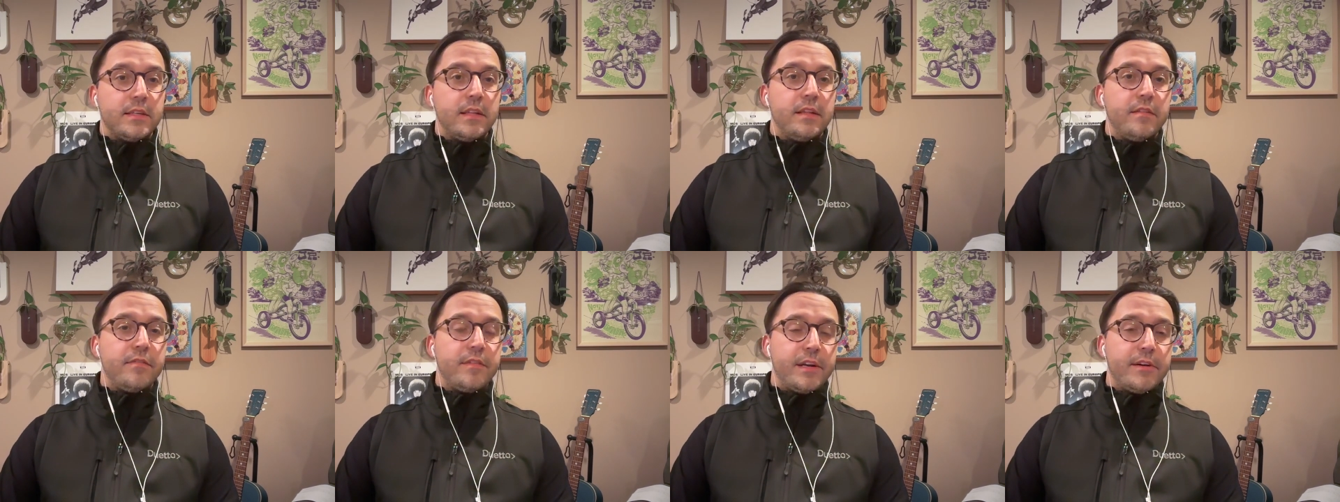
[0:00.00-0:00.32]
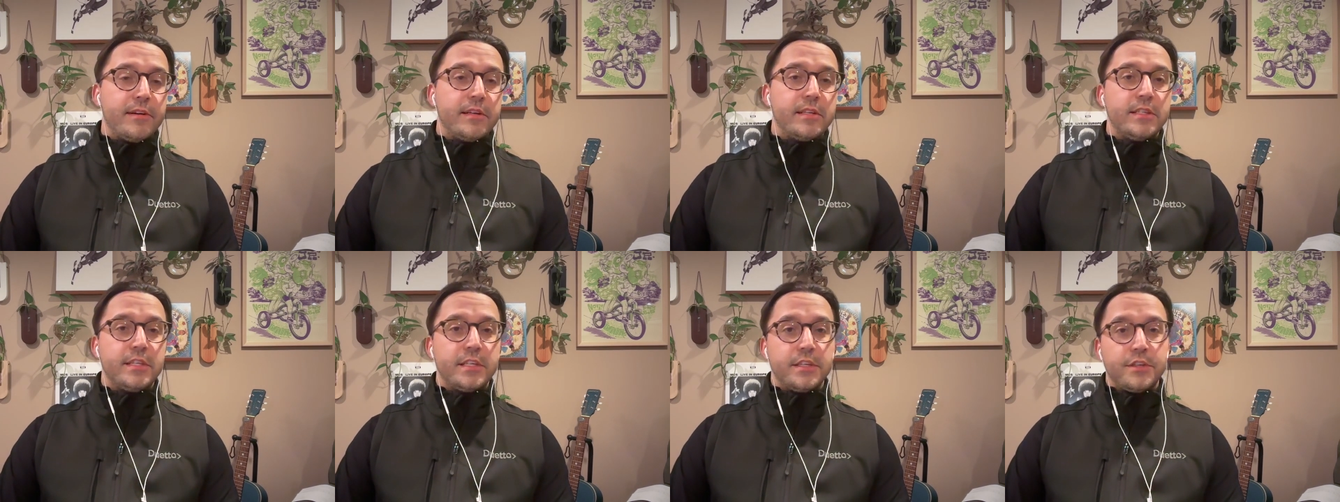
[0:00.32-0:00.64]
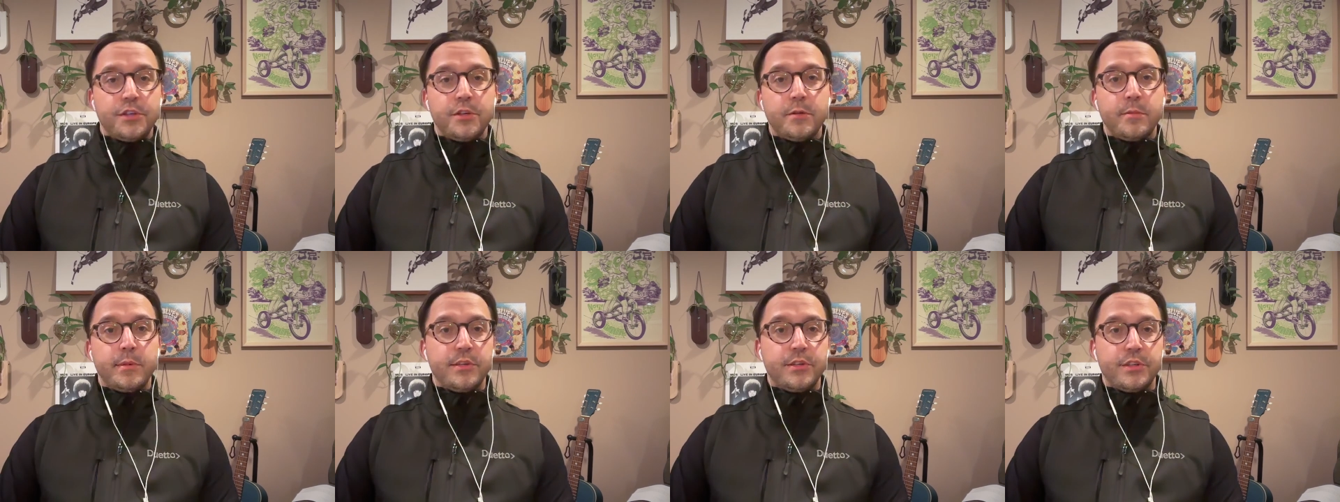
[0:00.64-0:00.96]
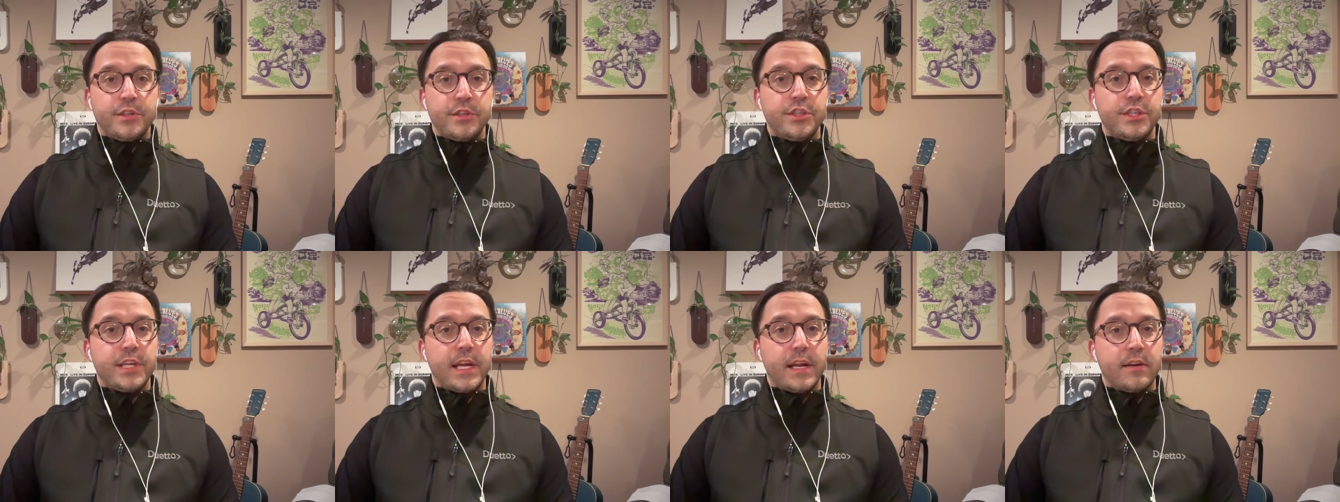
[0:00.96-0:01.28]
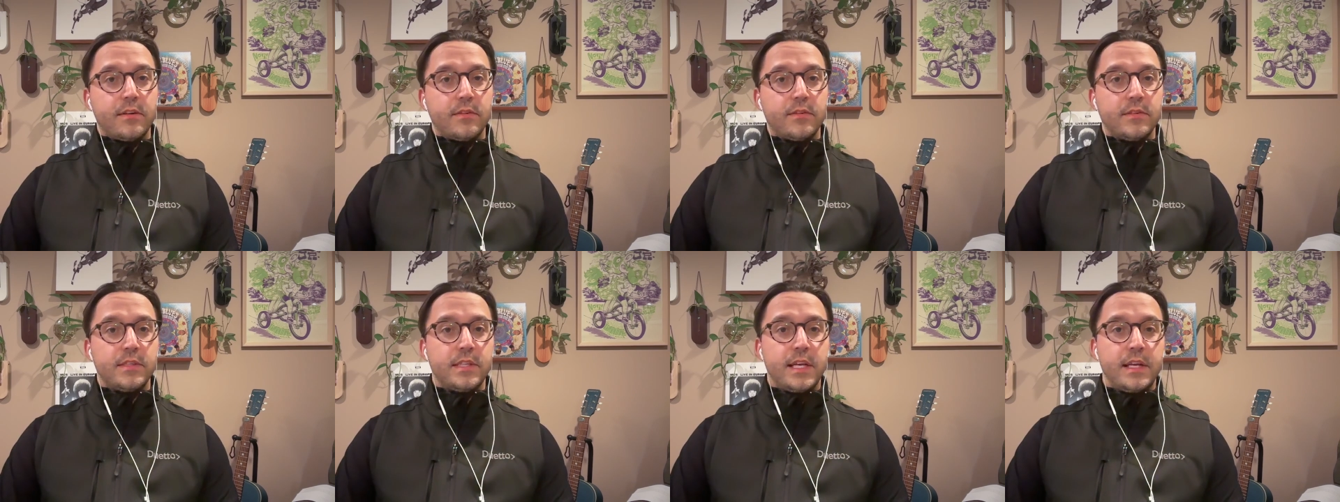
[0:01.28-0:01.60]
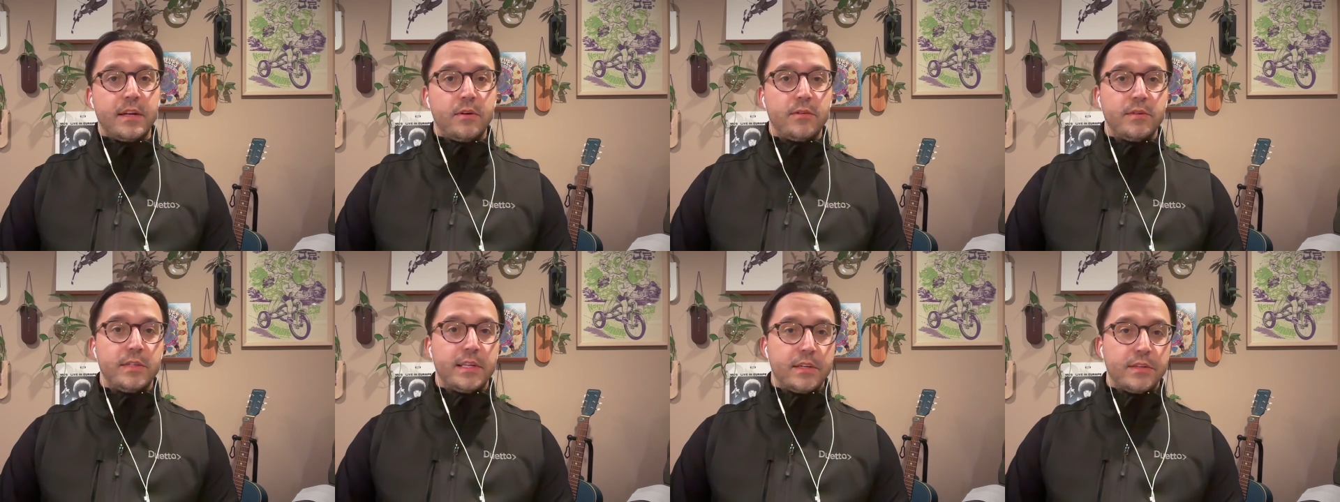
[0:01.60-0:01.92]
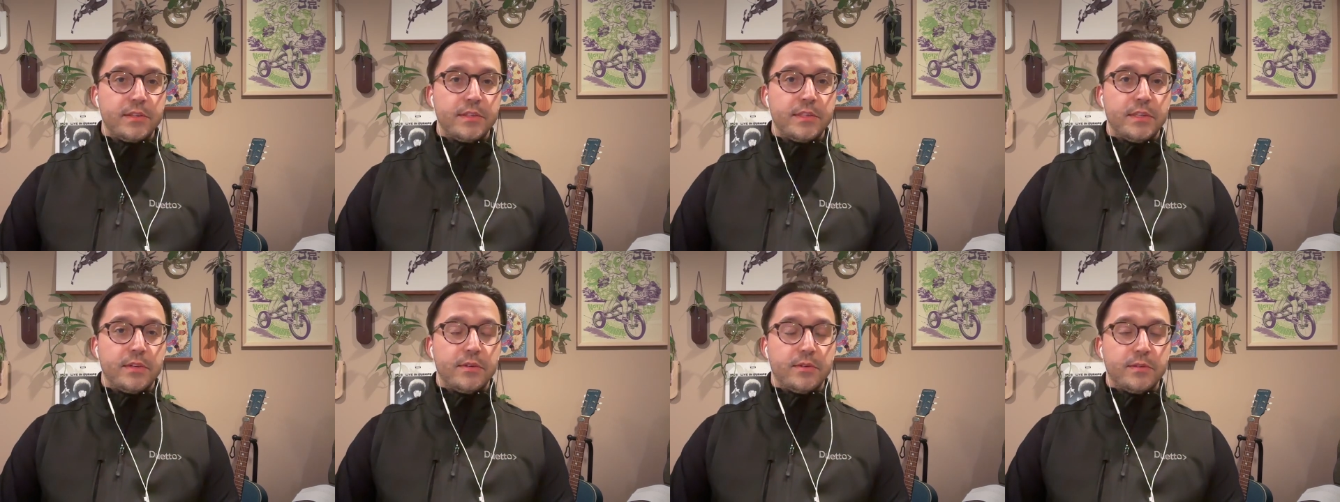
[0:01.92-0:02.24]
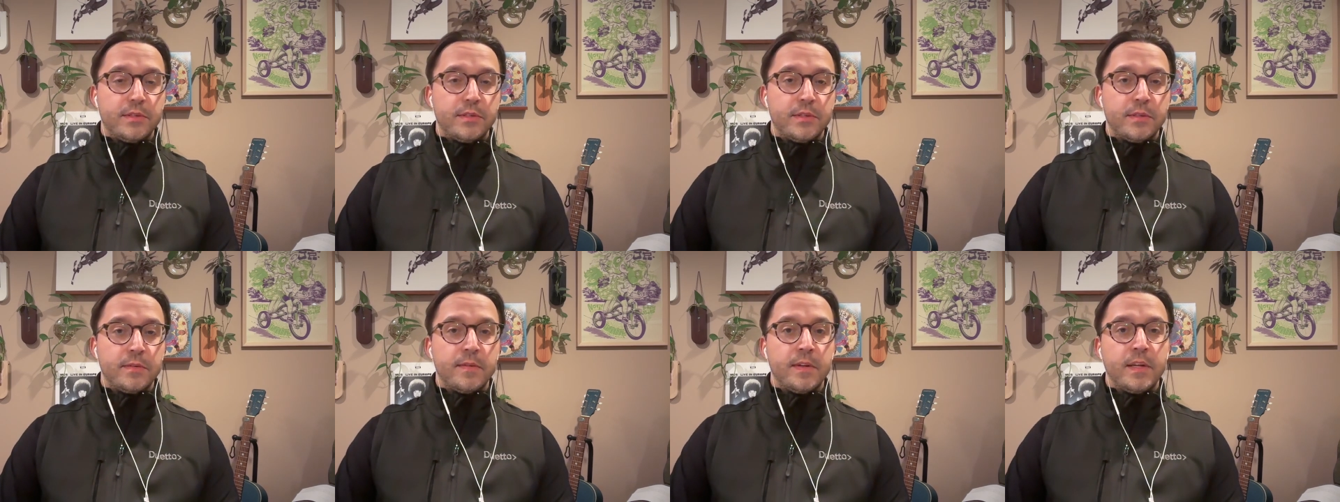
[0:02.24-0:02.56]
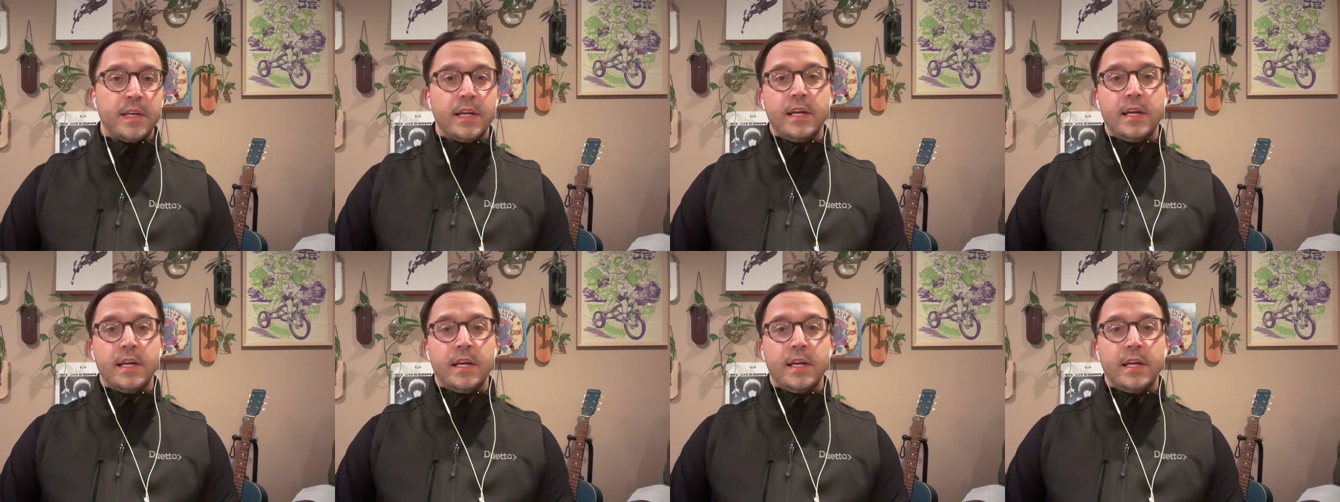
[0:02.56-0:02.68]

to the various distribution channels that hotels use,